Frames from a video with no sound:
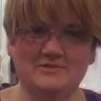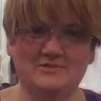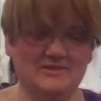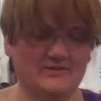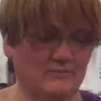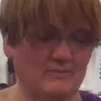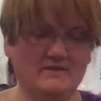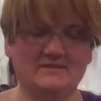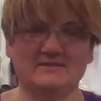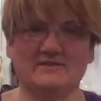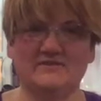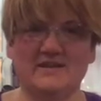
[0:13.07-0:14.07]
different methods
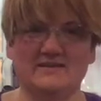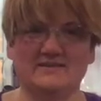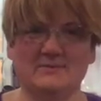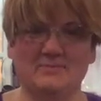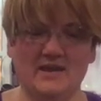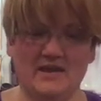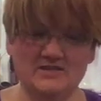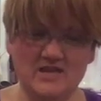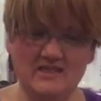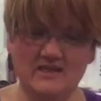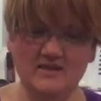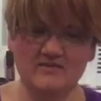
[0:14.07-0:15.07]
of testing pH. And
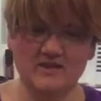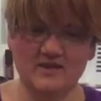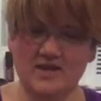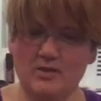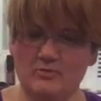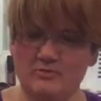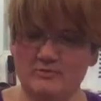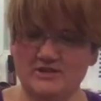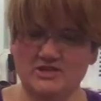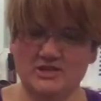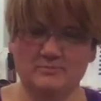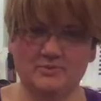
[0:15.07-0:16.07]
then I've got a couple of my
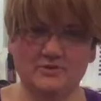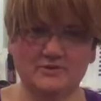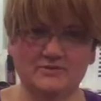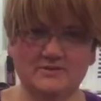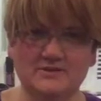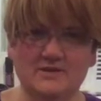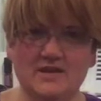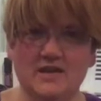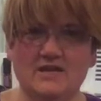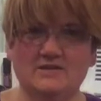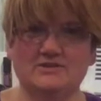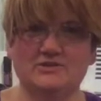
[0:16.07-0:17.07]
shampoos
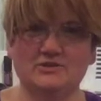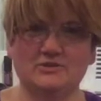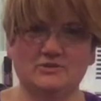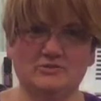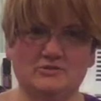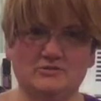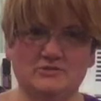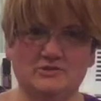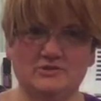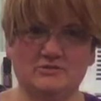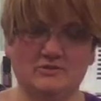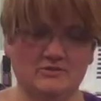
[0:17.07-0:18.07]
to
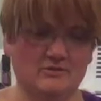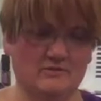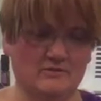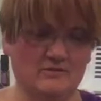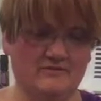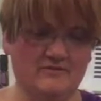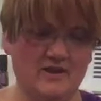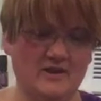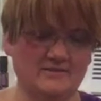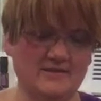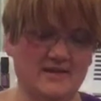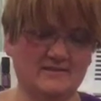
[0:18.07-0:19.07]
do the final
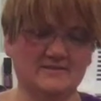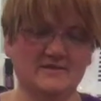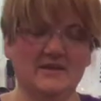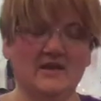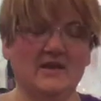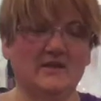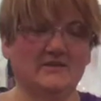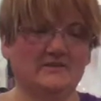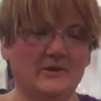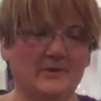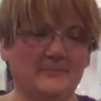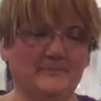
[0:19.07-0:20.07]
test.
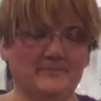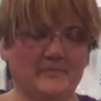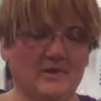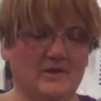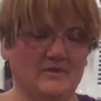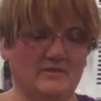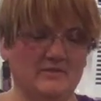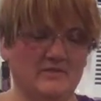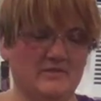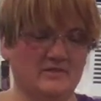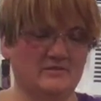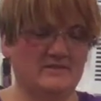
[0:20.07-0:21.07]
So
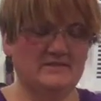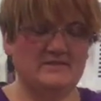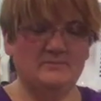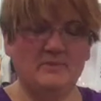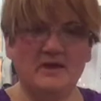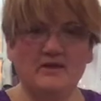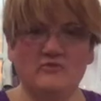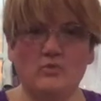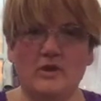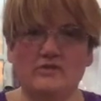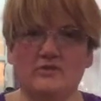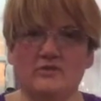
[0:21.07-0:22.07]
there's this debate of
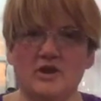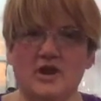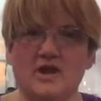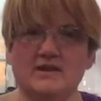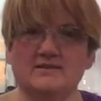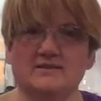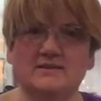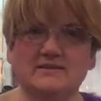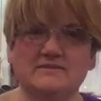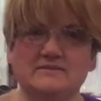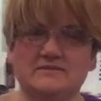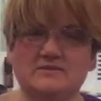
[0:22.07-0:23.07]
whether or not,
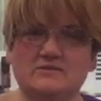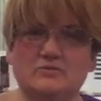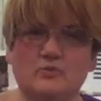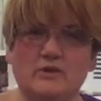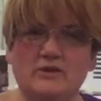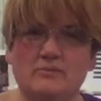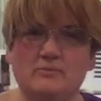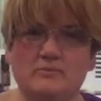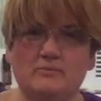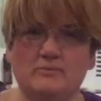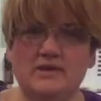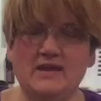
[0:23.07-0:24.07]
because when you,
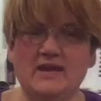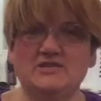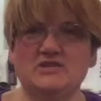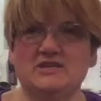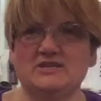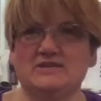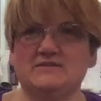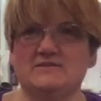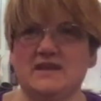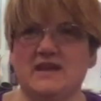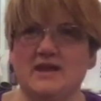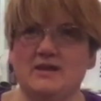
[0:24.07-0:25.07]
pH is
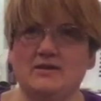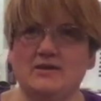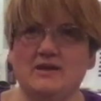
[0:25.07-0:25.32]
a